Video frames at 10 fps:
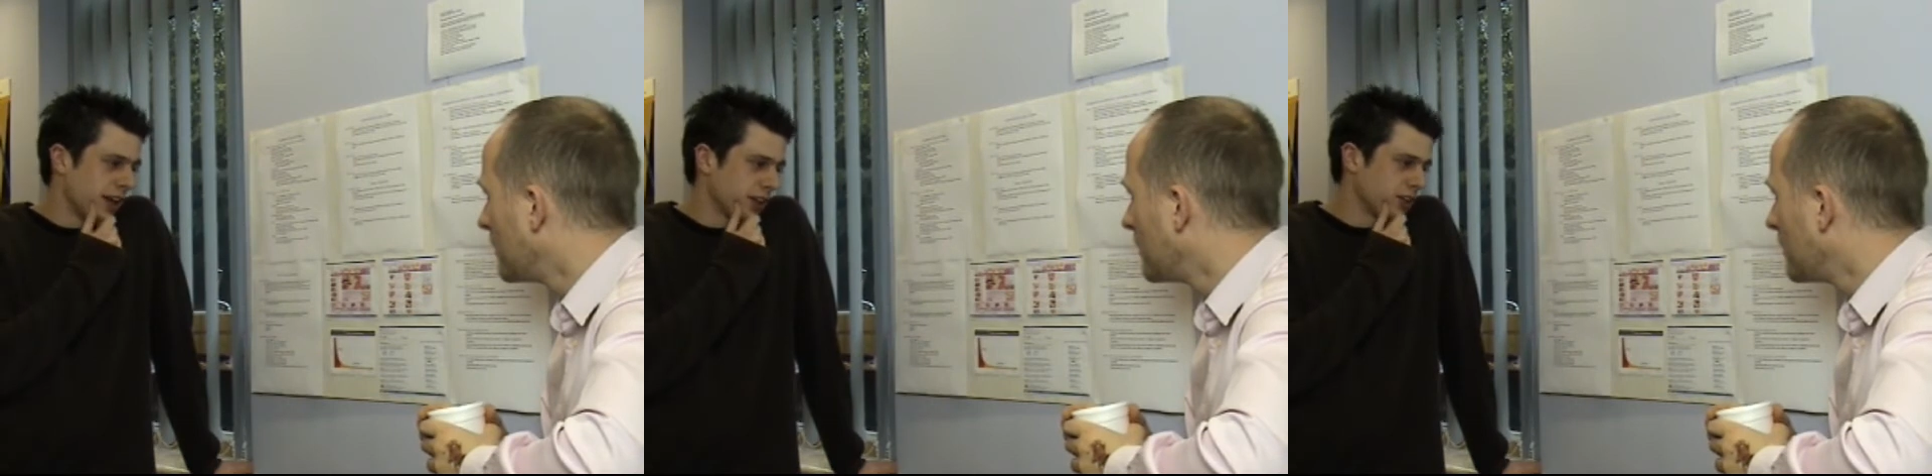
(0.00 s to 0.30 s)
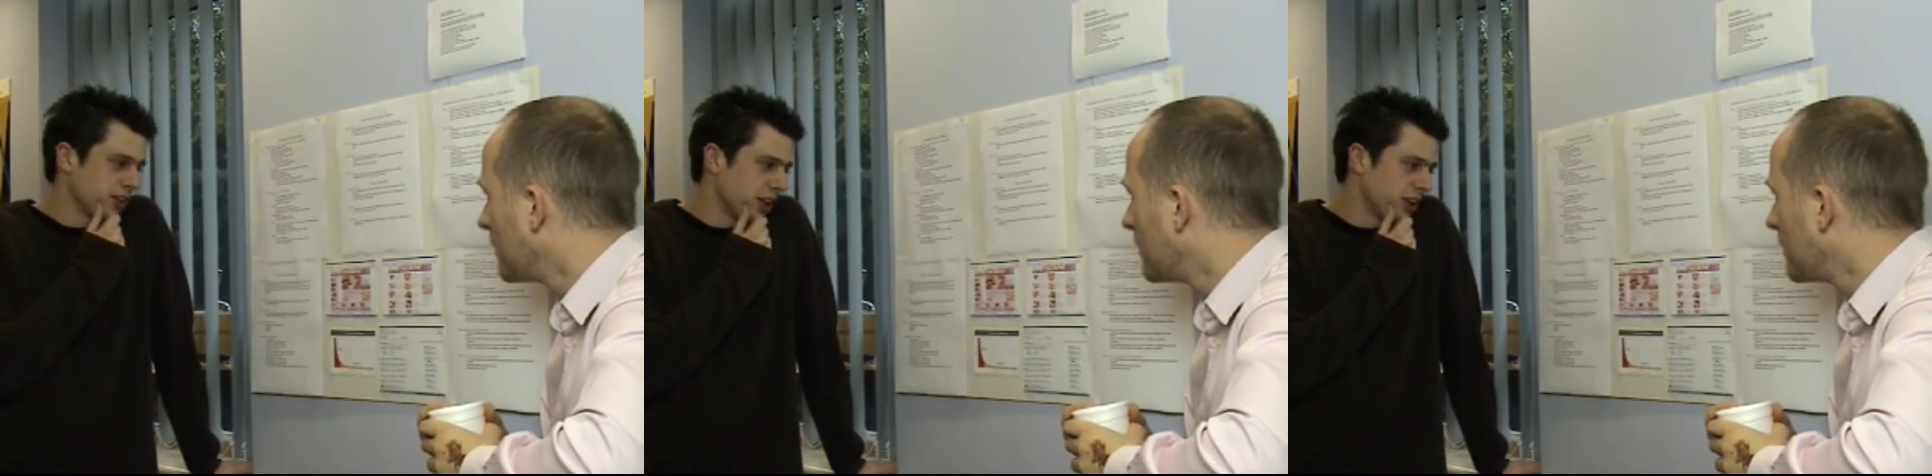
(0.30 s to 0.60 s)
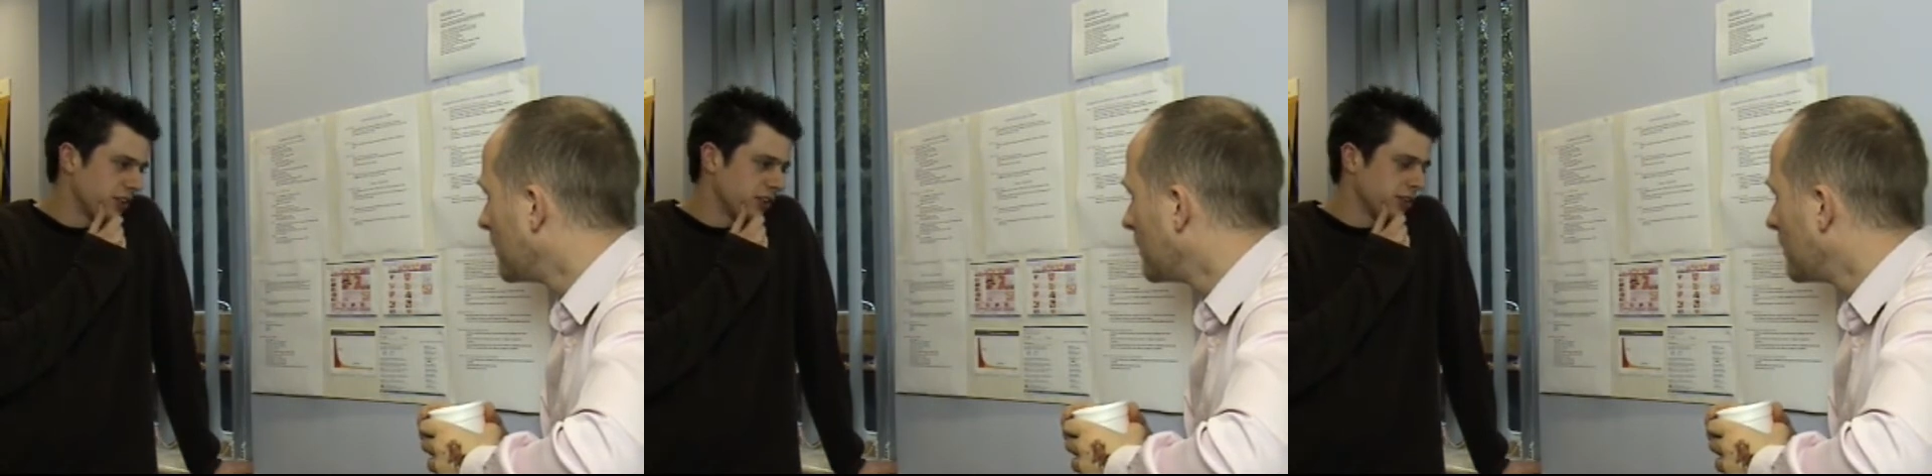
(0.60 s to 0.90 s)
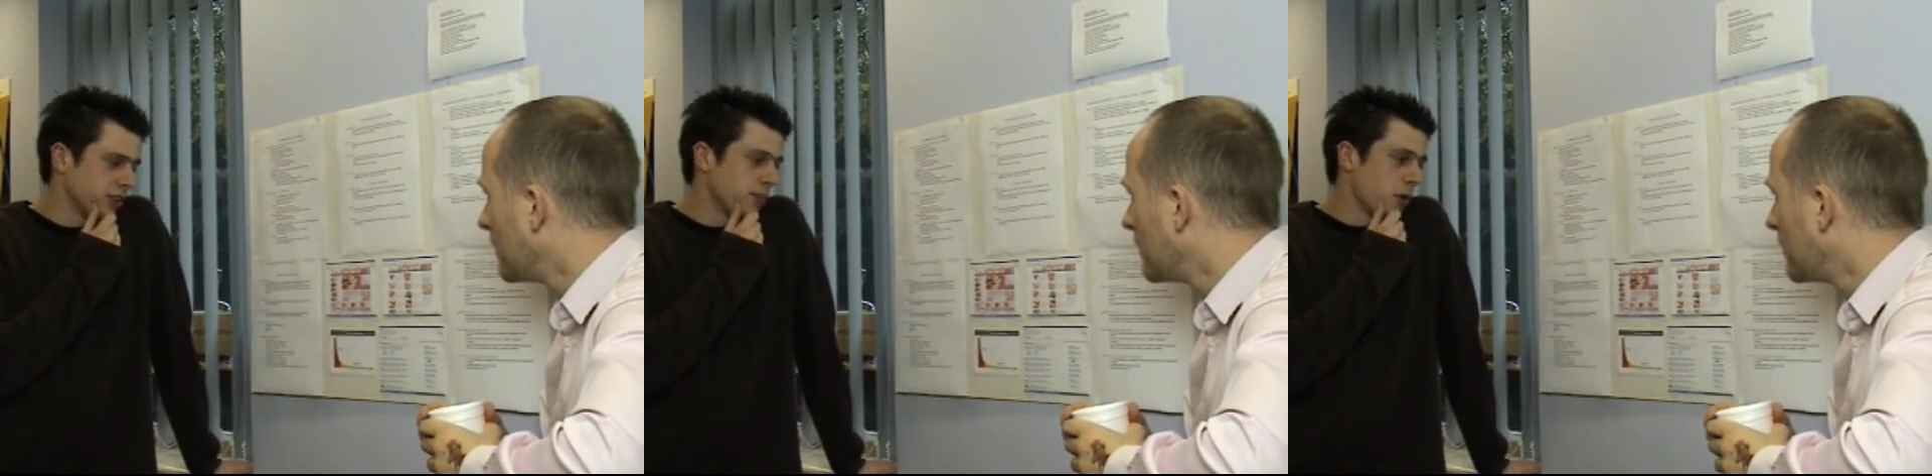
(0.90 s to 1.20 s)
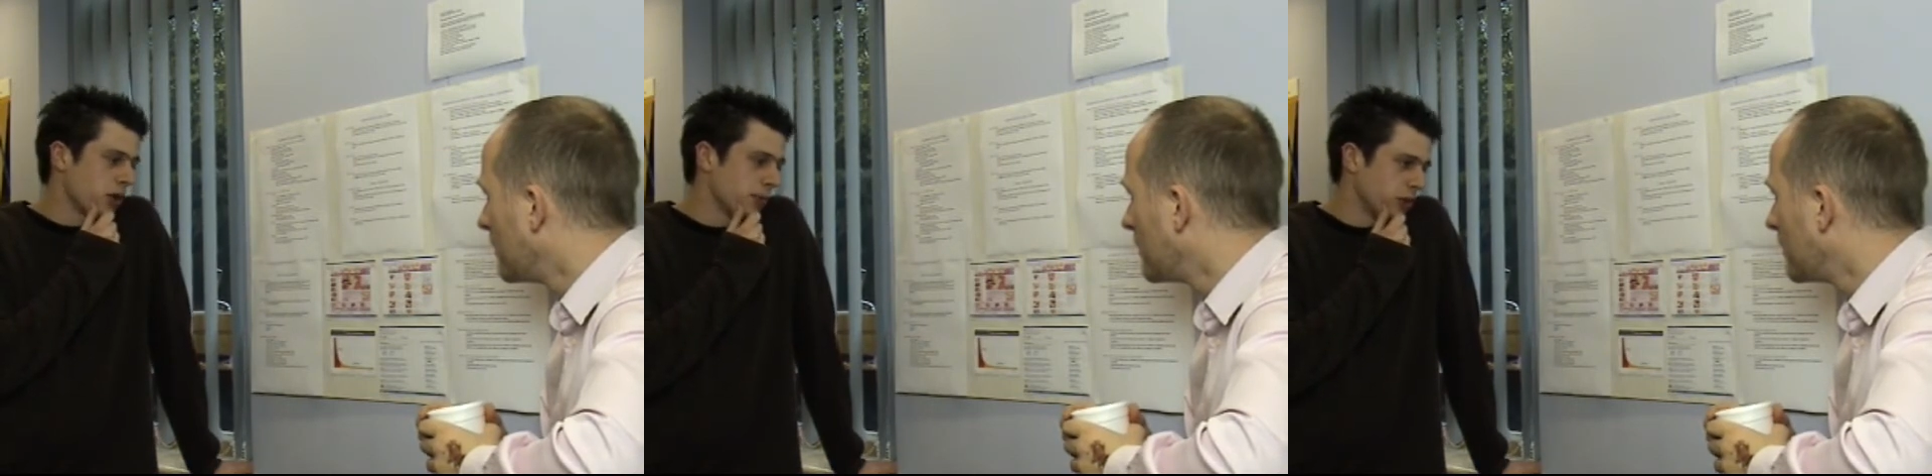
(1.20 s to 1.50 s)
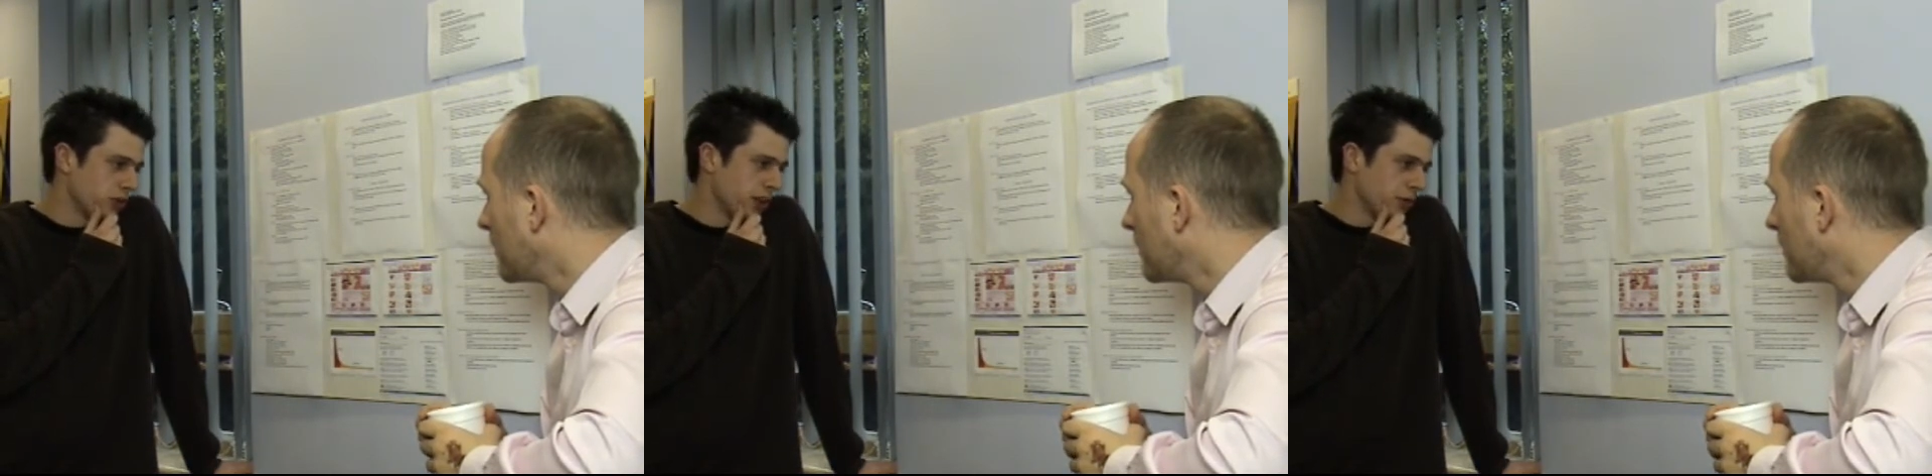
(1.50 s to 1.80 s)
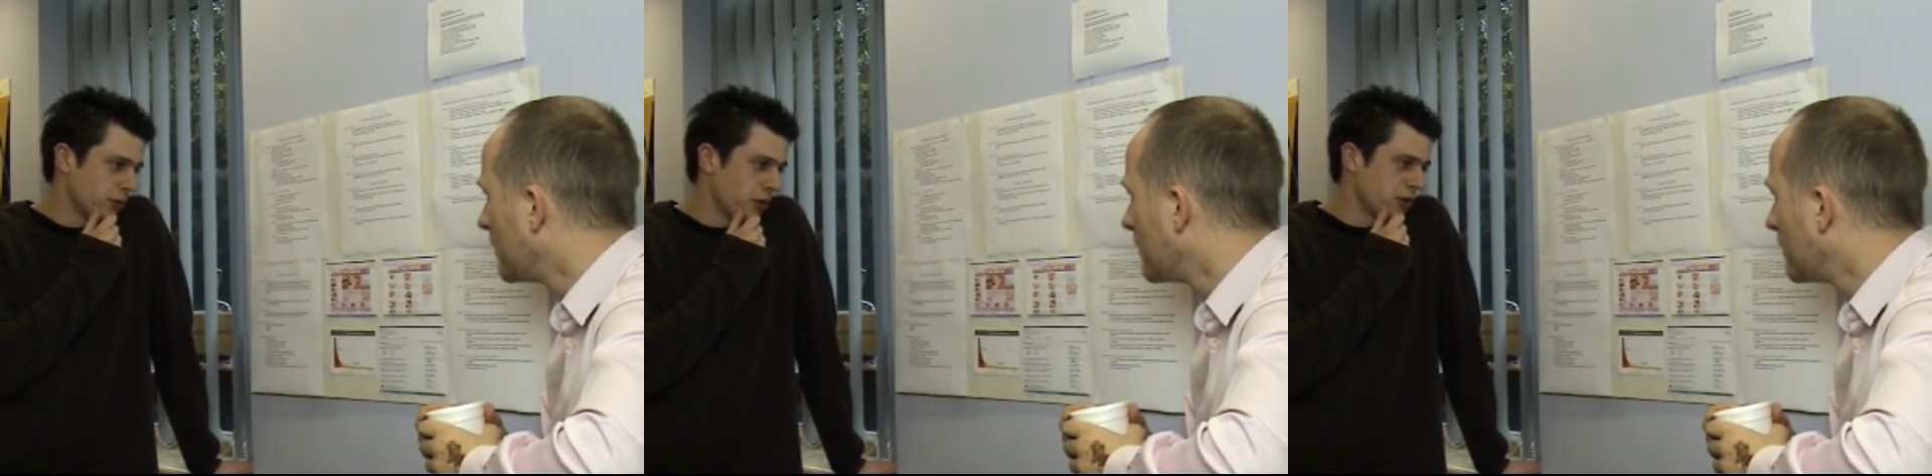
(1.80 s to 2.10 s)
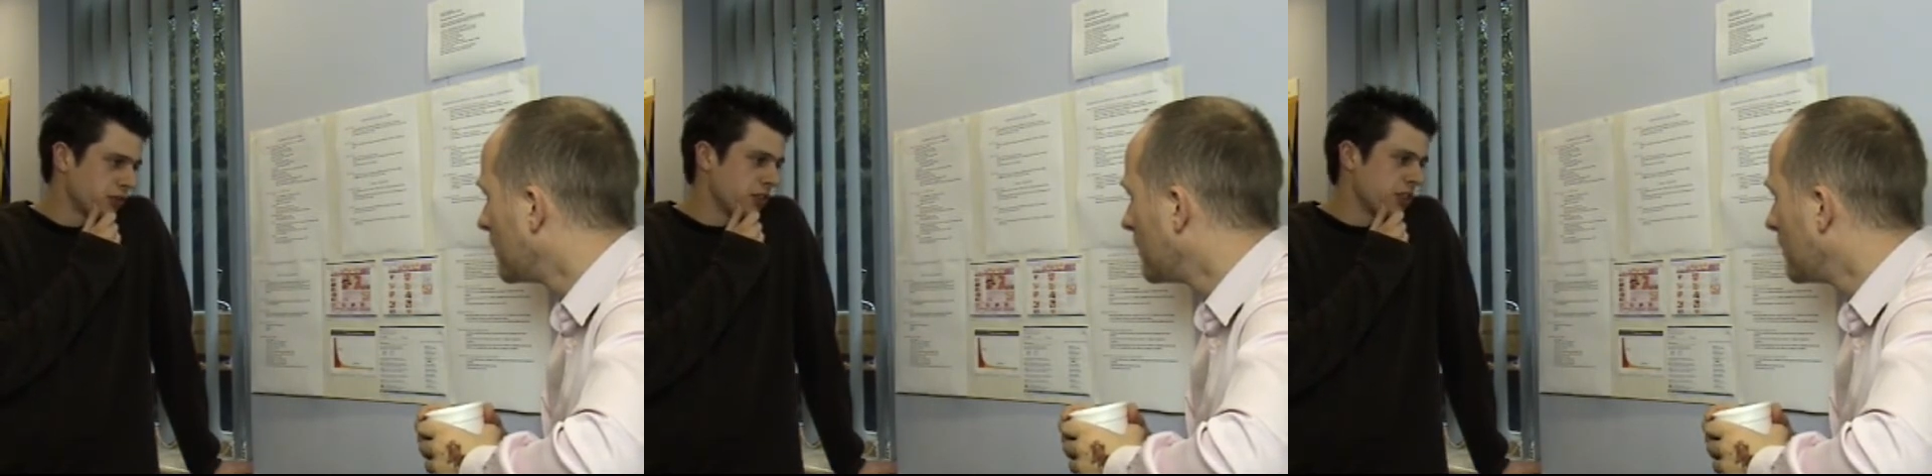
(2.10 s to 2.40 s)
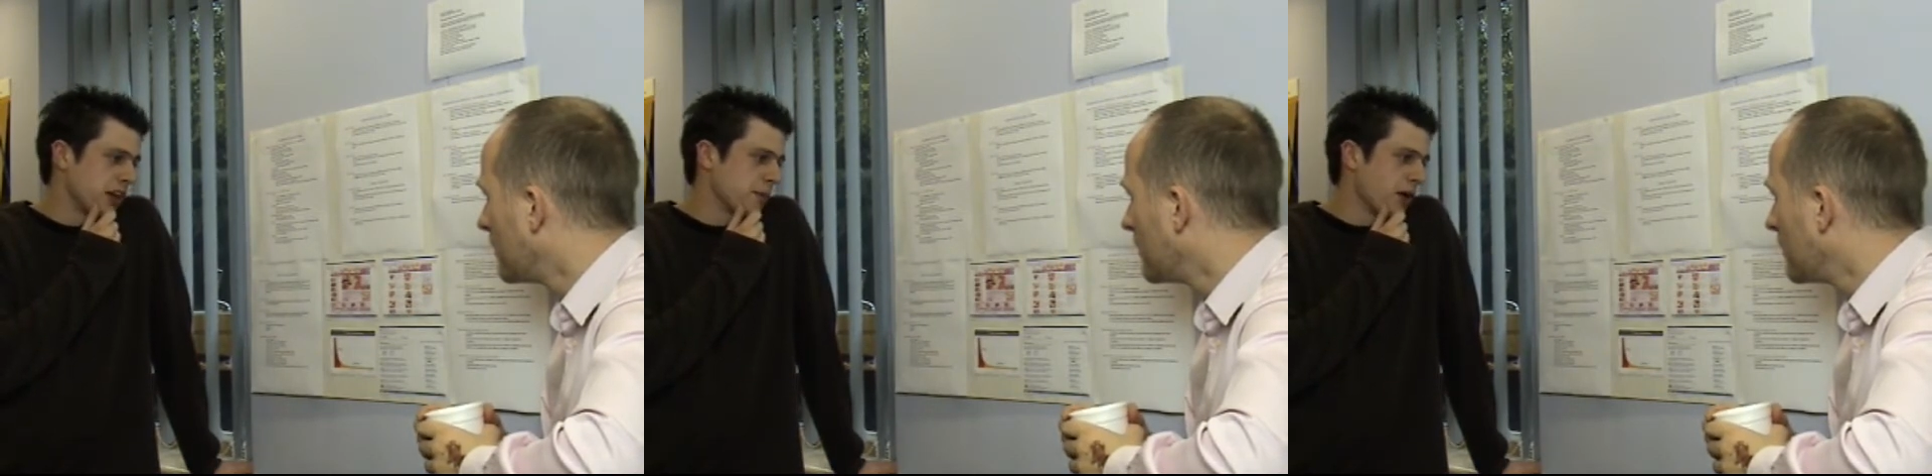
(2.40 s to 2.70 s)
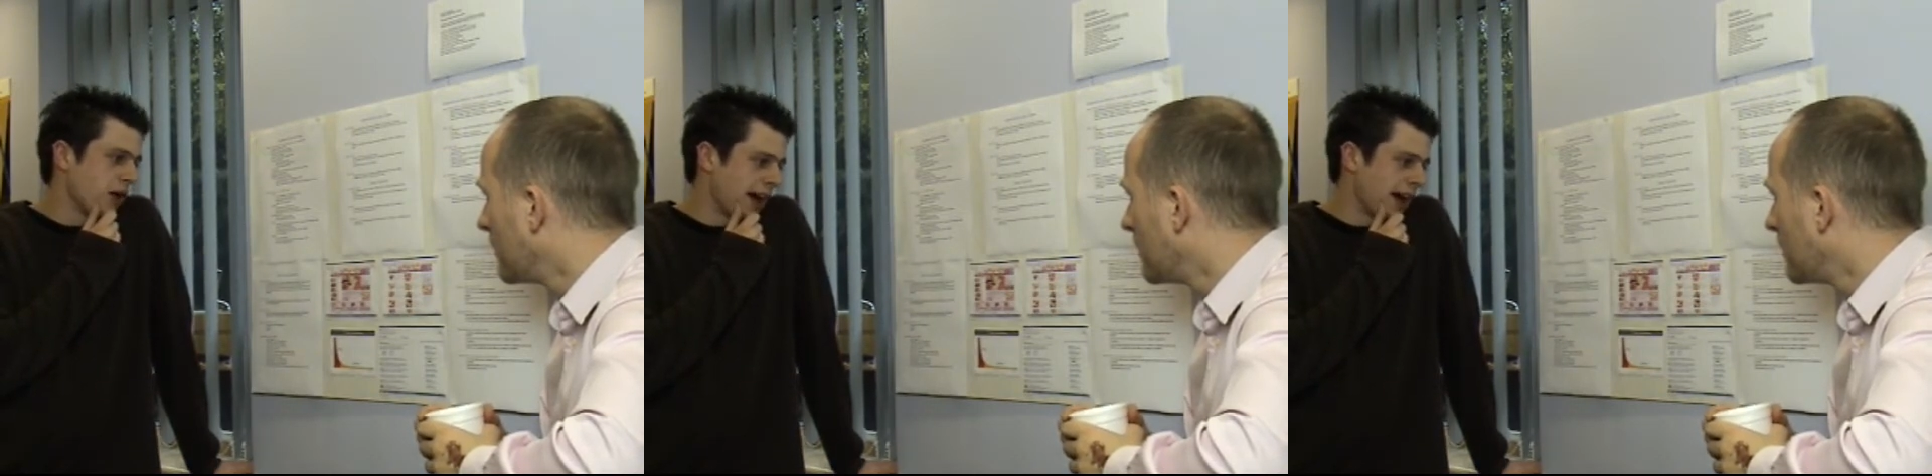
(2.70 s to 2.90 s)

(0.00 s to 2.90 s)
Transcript: exercises and mock up your site first and think about